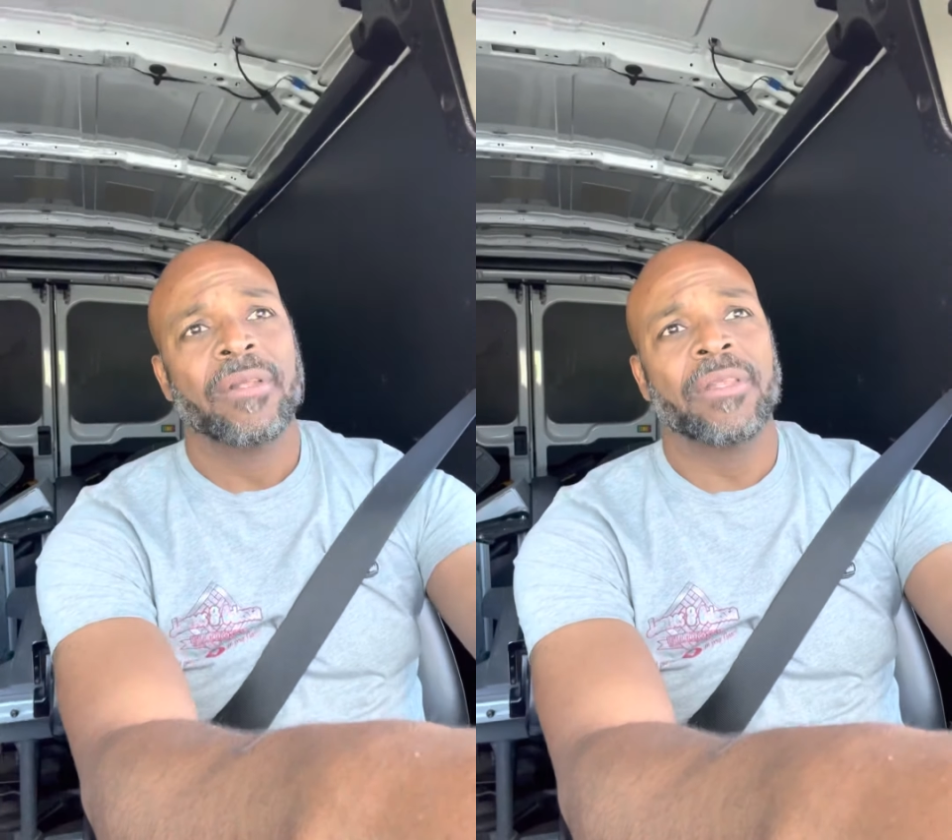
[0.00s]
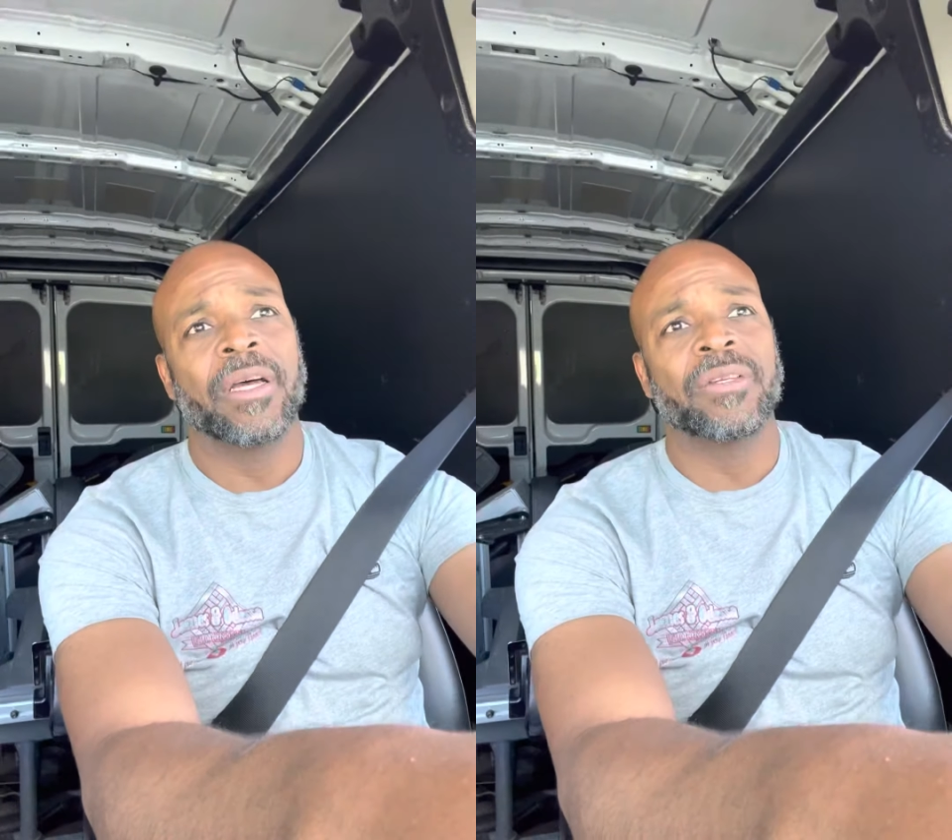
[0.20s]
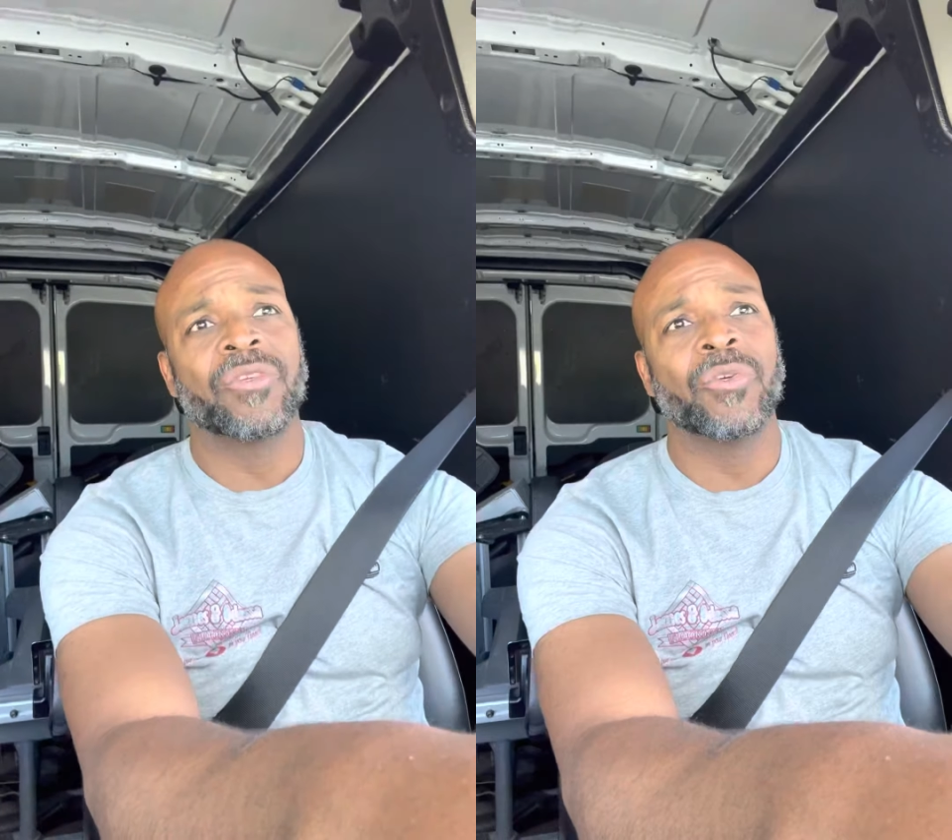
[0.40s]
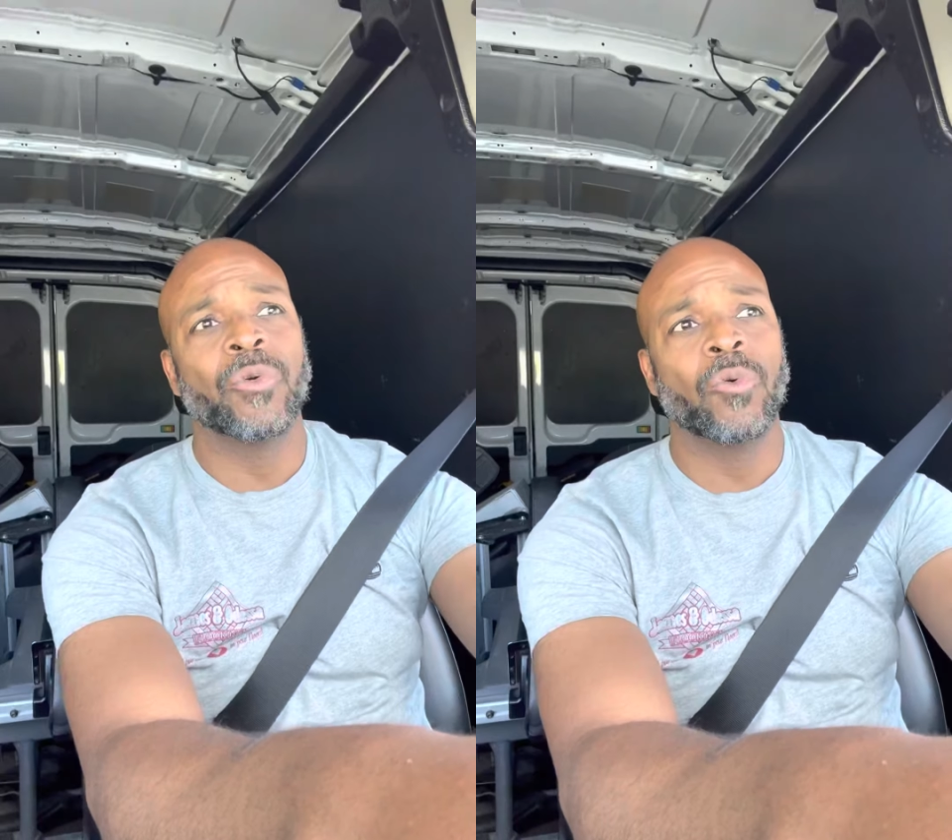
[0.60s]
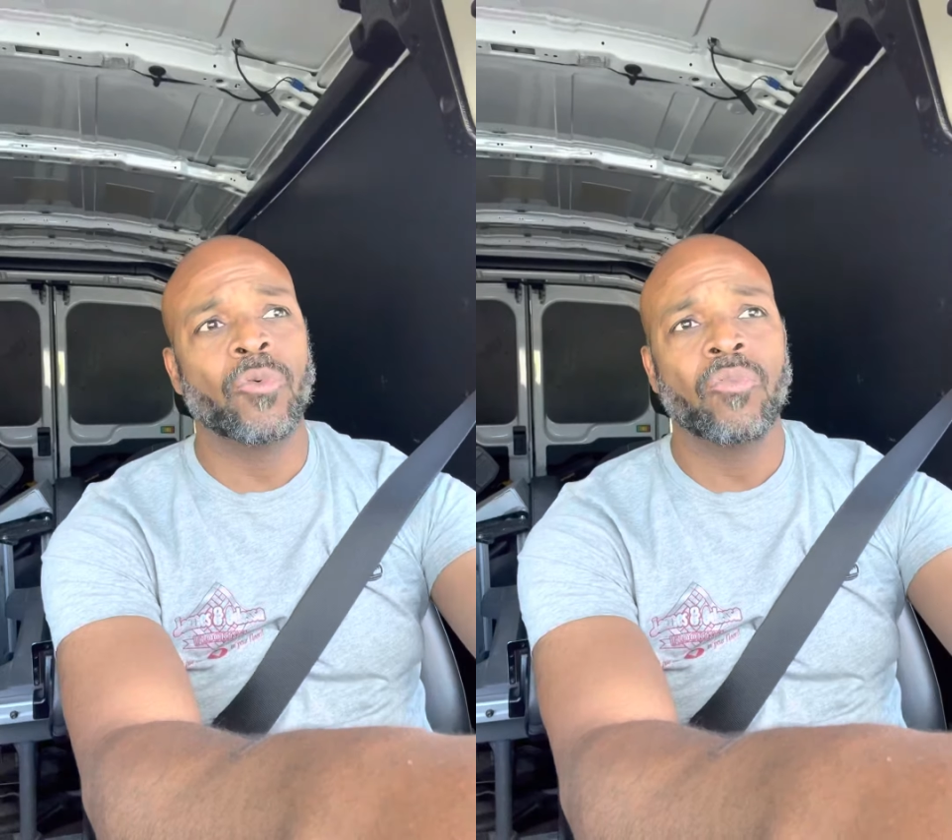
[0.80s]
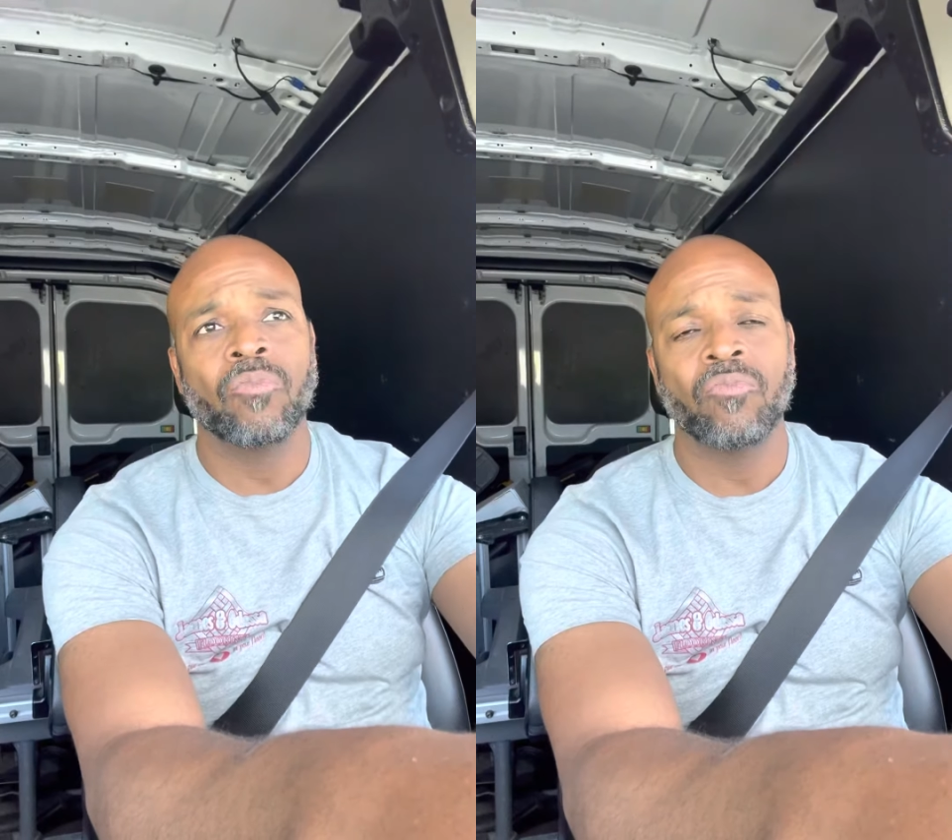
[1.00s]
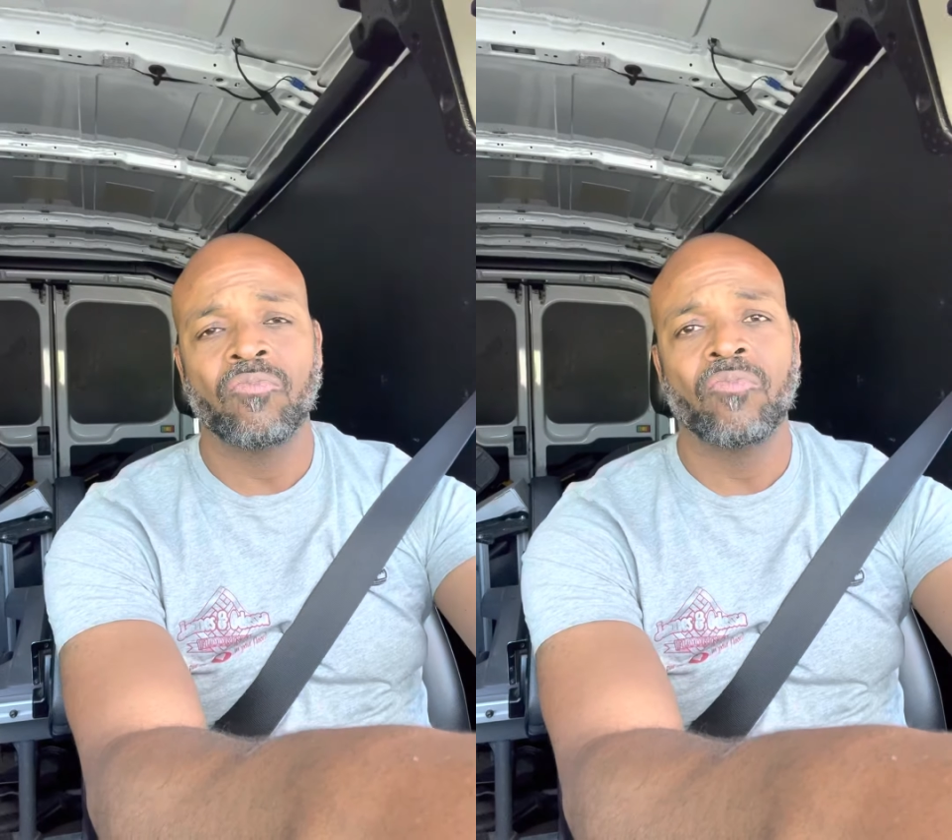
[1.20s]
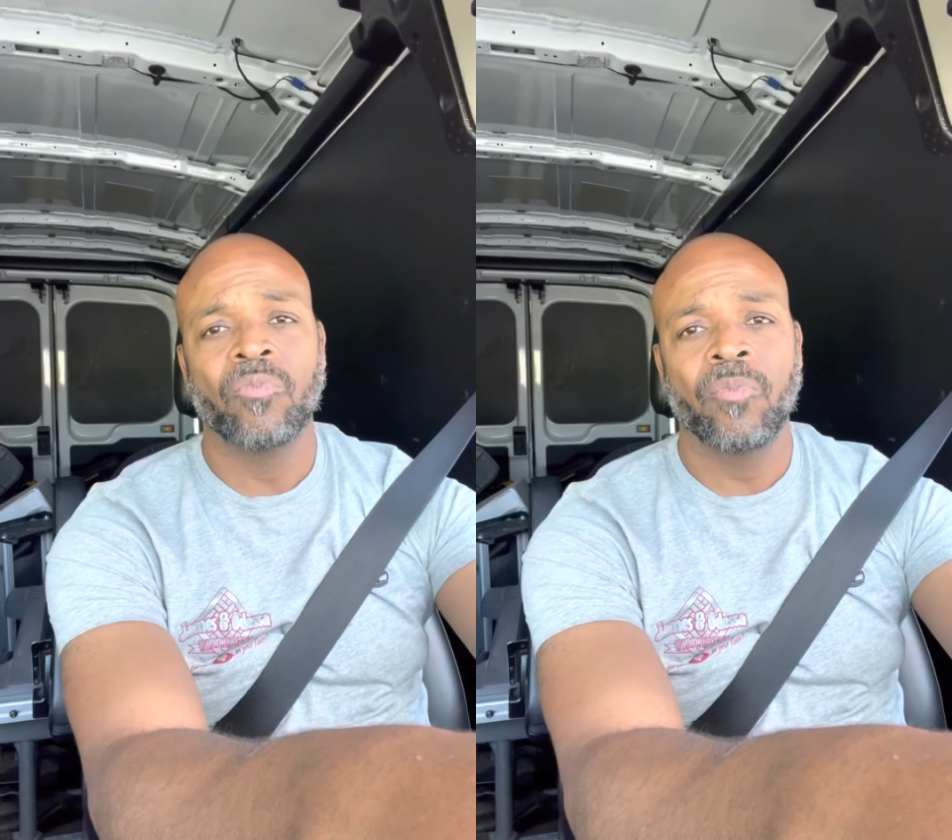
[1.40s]
The two
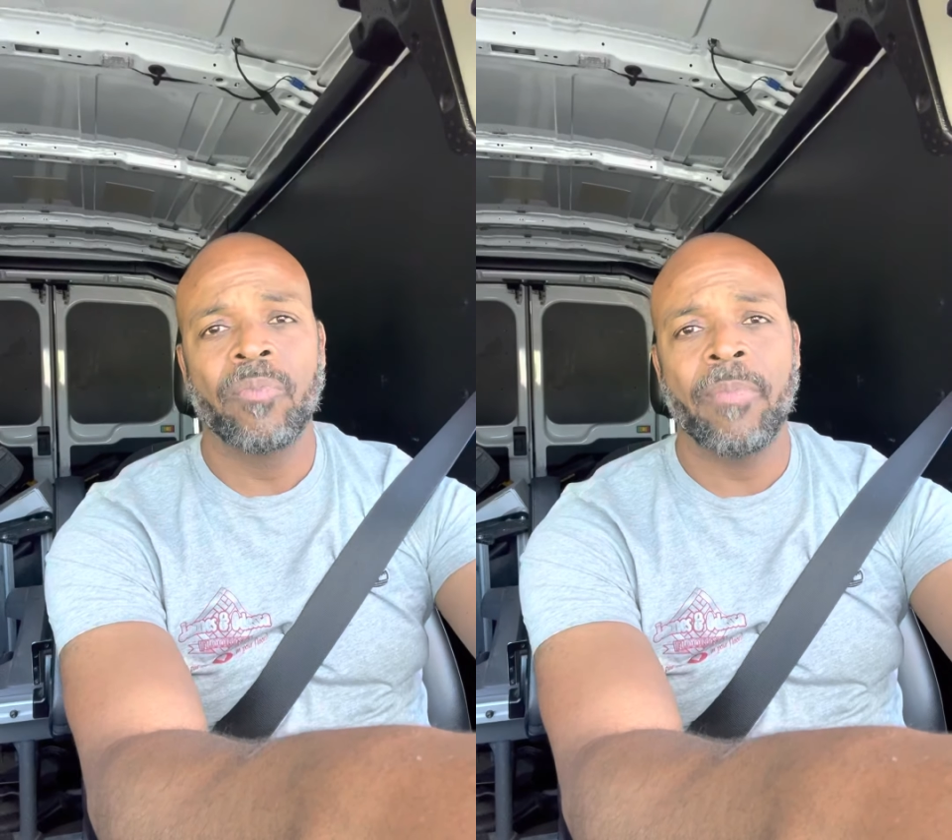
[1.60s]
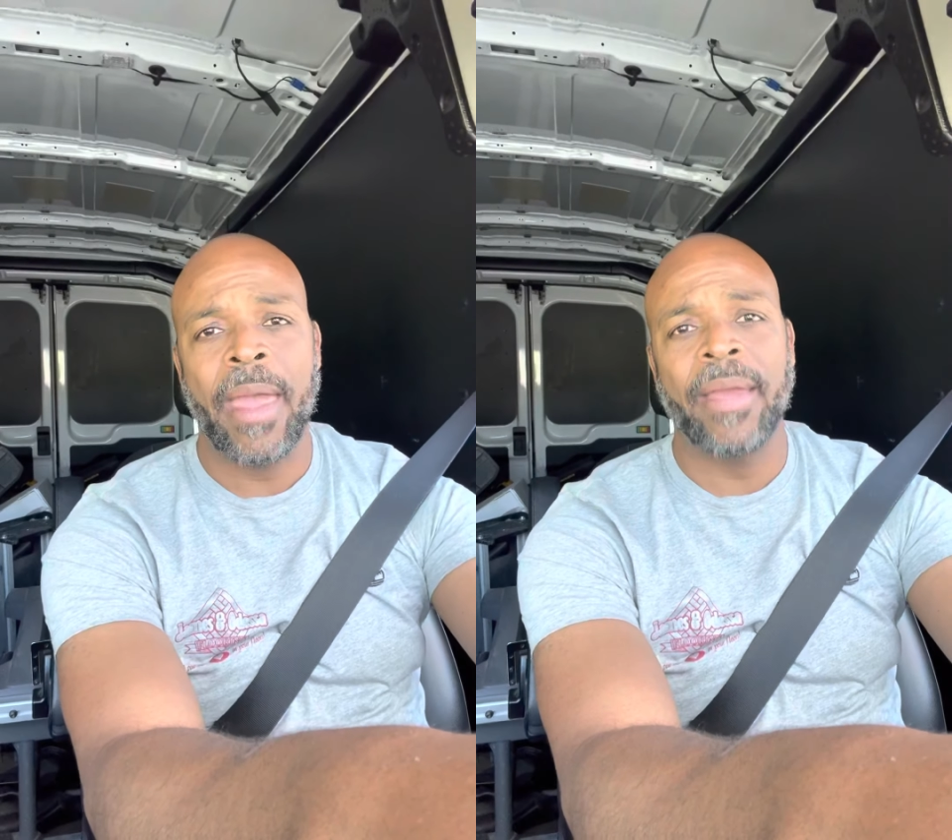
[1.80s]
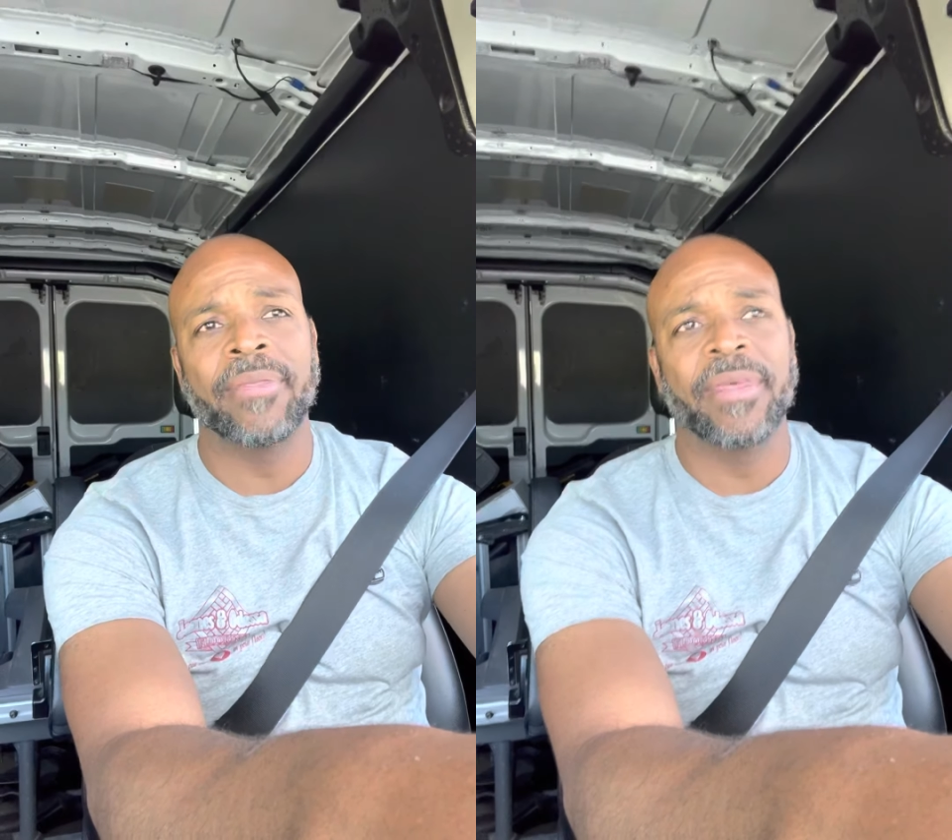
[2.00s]
main